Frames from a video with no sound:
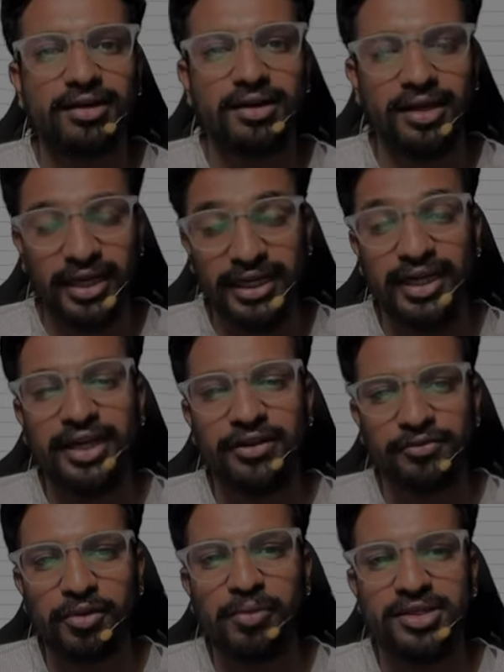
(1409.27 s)
detailed
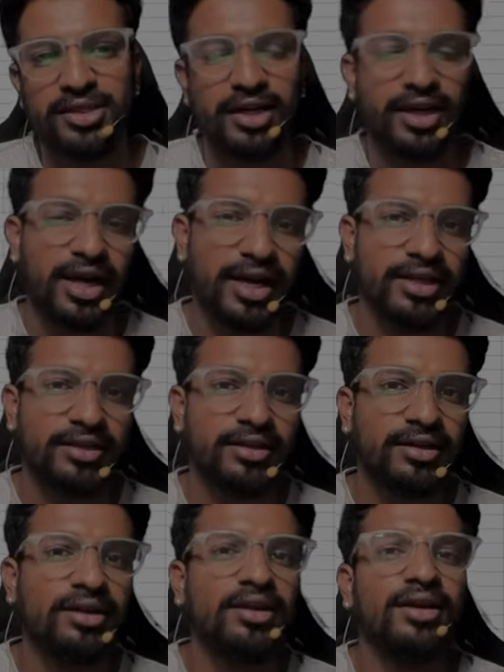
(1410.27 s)
information regarding
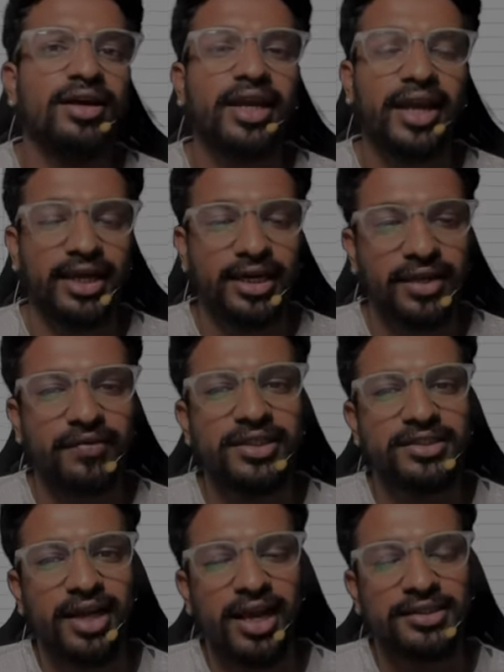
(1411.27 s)
the category
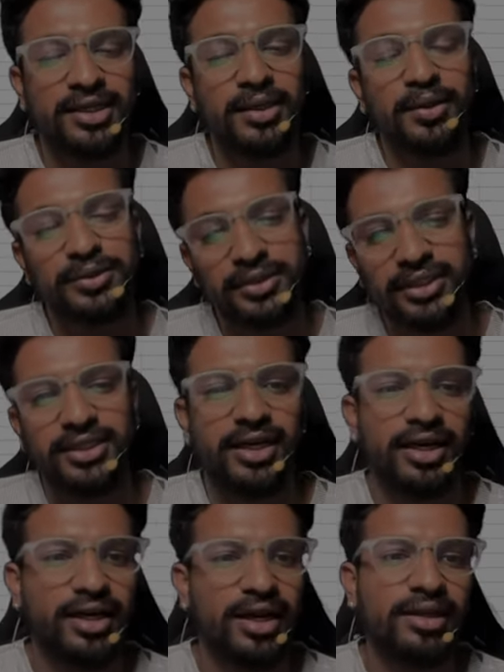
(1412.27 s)
wise ranks and also the
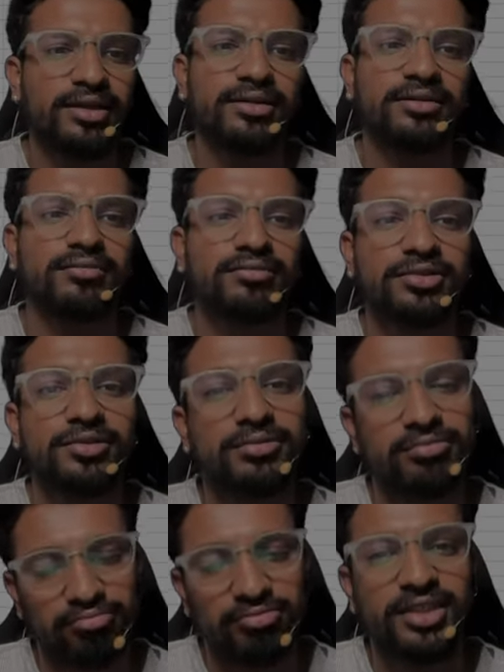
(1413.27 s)
general rank. So
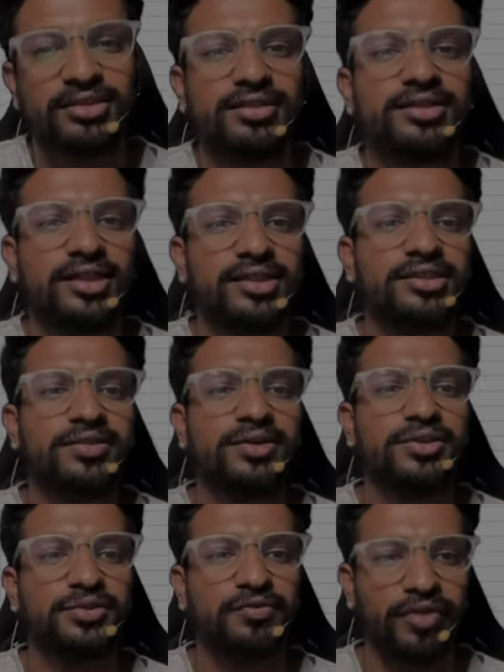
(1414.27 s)
just suggest your
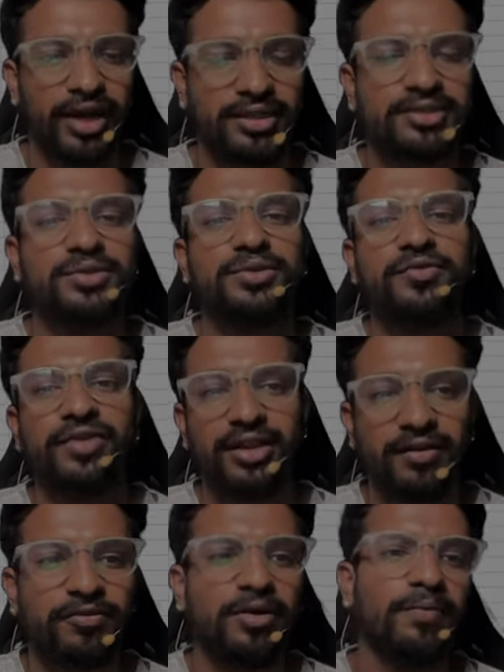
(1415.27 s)
friends to fill
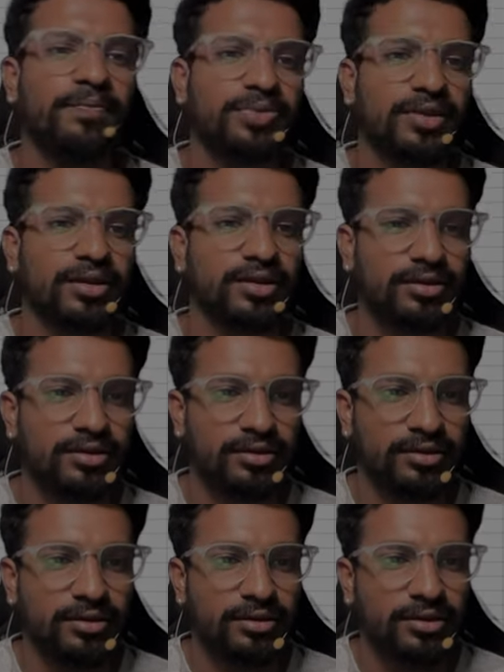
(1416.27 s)
the form.
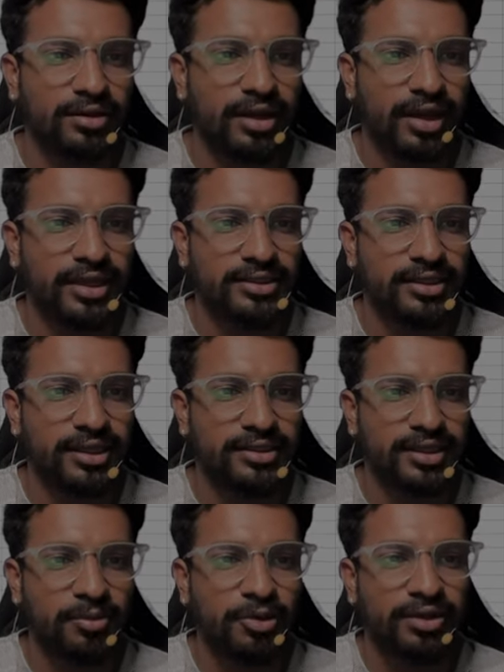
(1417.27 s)
Next, it's
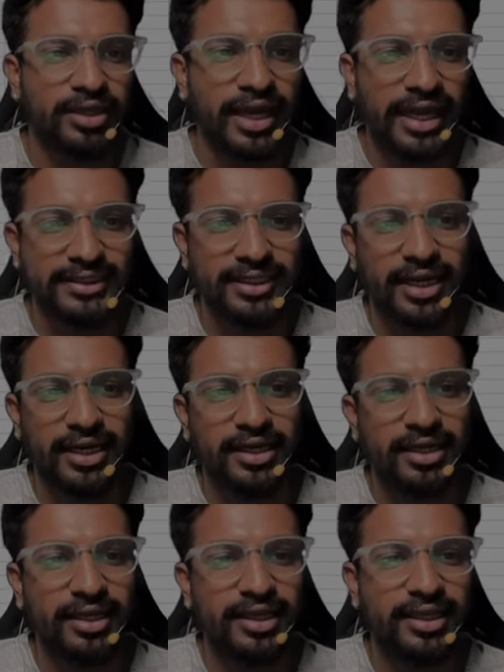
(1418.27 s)
about the SC
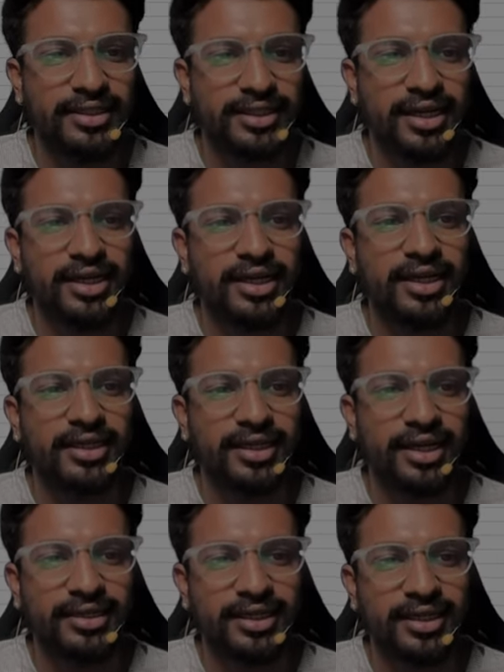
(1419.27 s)
category. In the SC category,
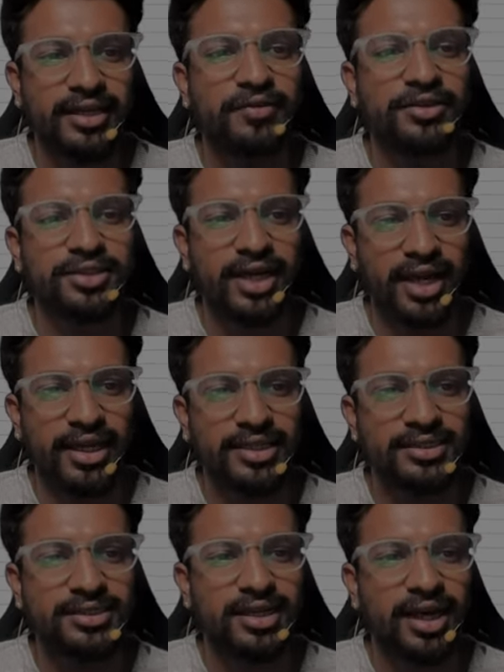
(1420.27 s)
330 was the
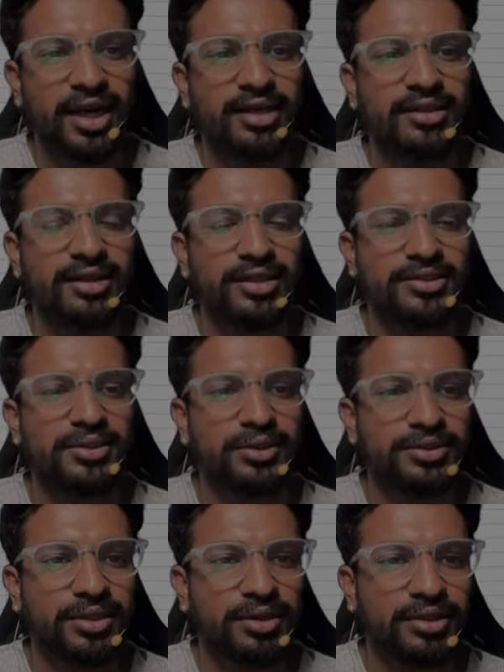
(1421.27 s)
highest, and the list
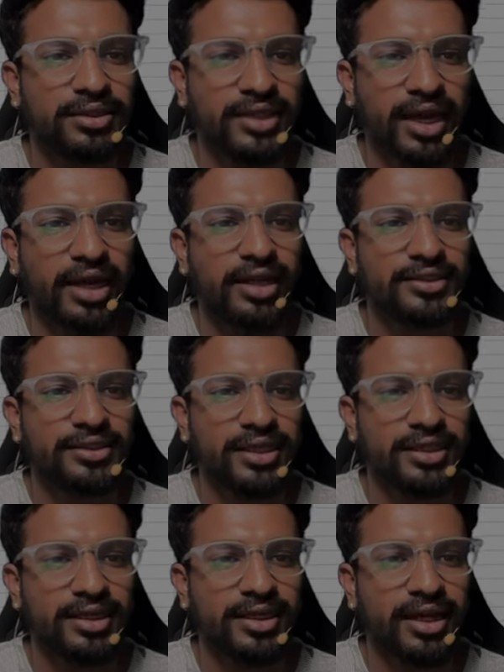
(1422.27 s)
goes on. Second is
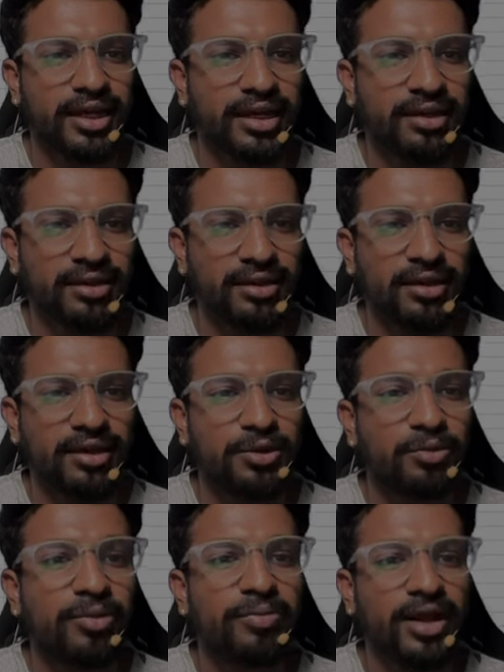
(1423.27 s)
330 again. Two
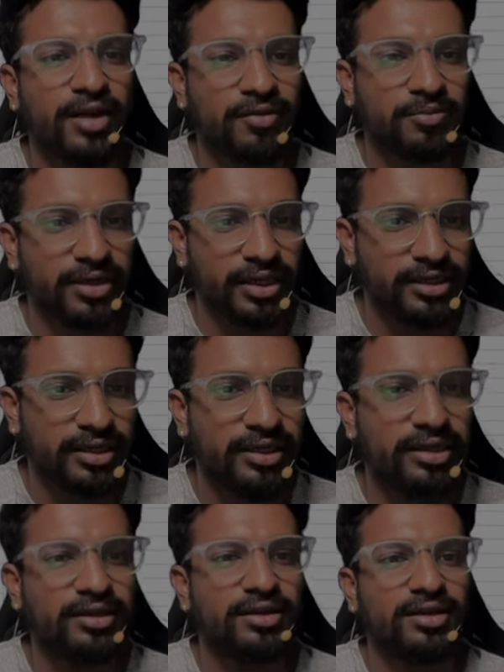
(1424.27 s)
people are from
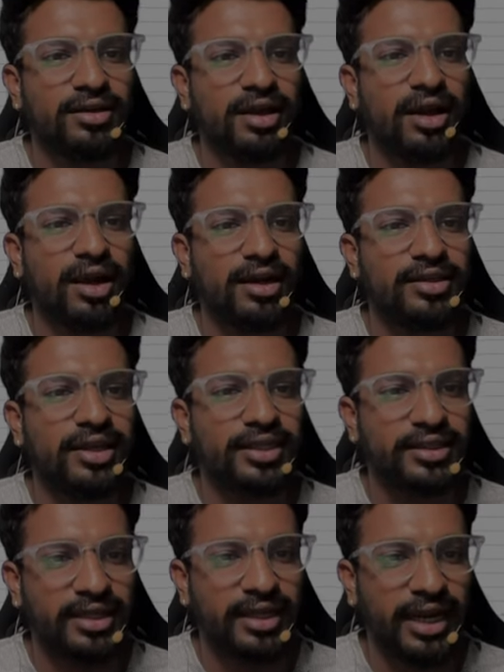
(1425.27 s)
330, and then
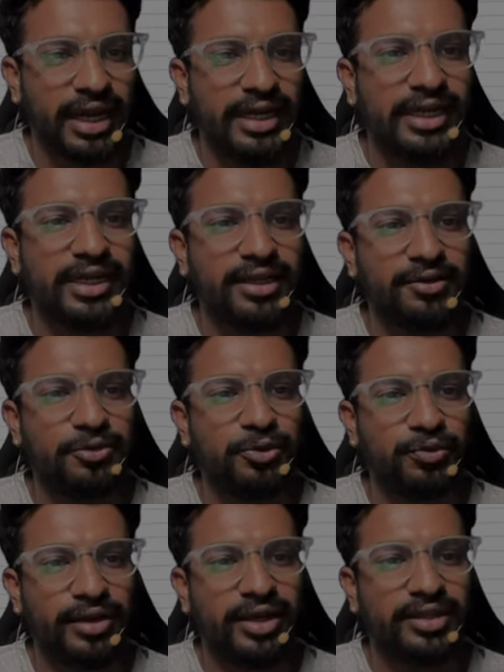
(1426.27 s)
318,
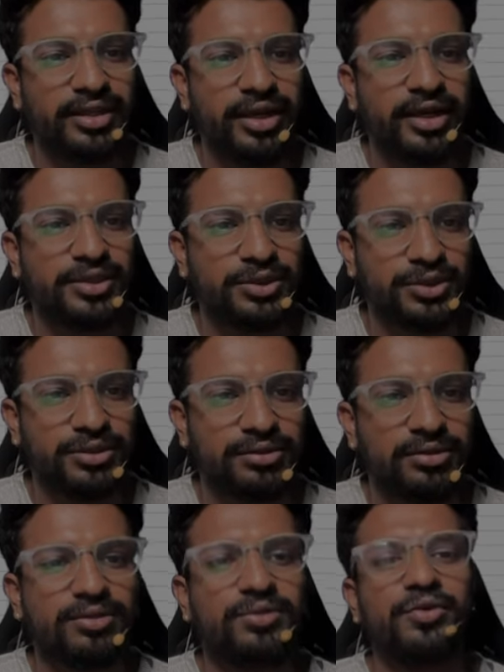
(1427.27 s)
223, and
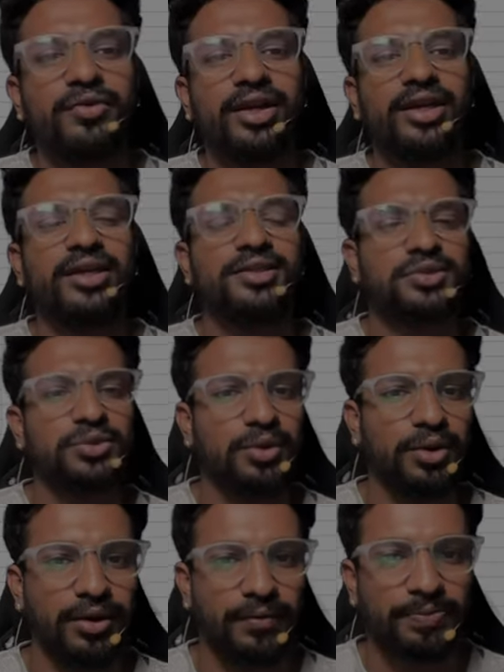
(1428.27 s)
220, and so
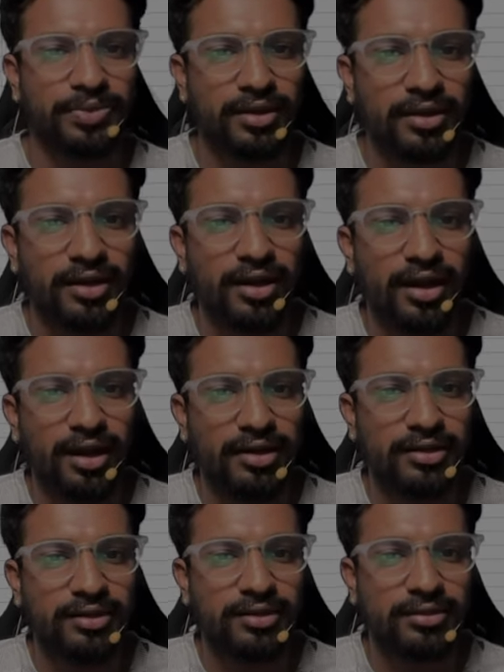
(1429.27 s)
on.
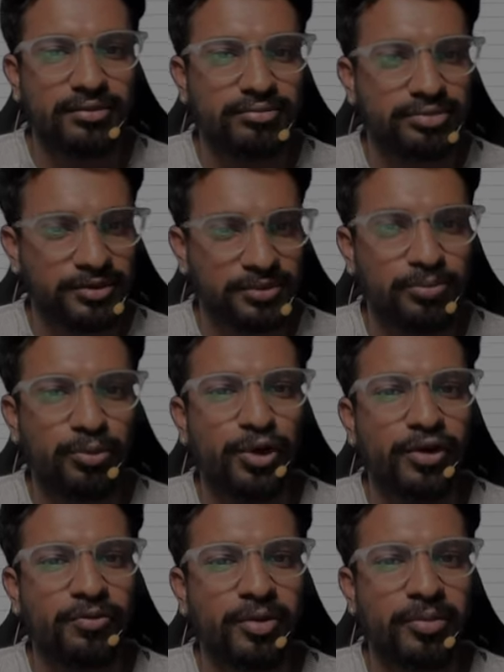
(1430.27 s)
And the mode
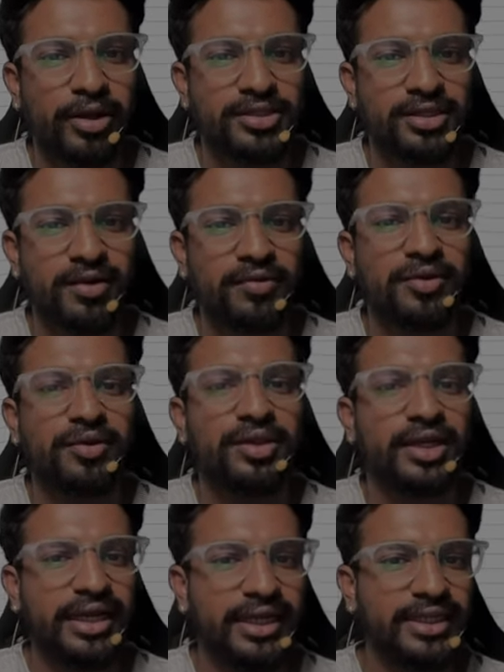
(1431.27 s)
of preparation, I've given you the
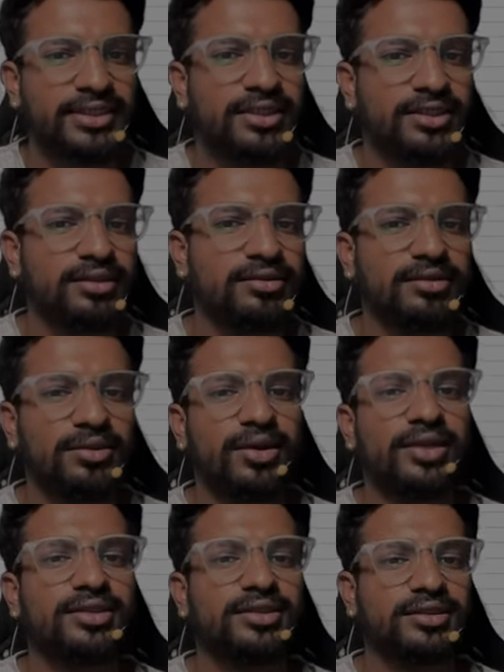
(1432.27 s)
details here. You
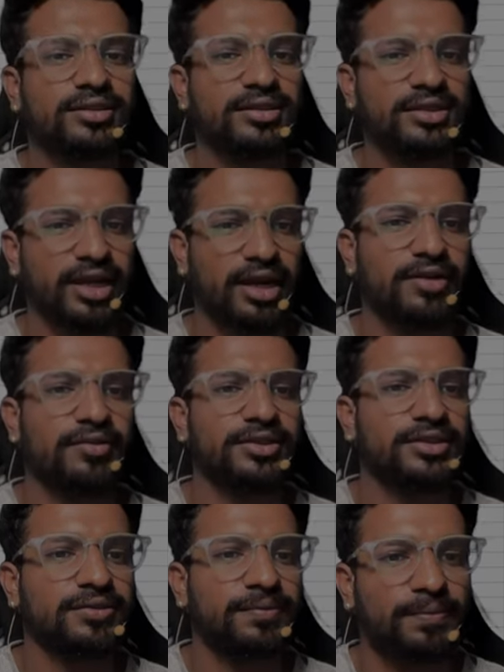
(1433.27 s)
can just check it once.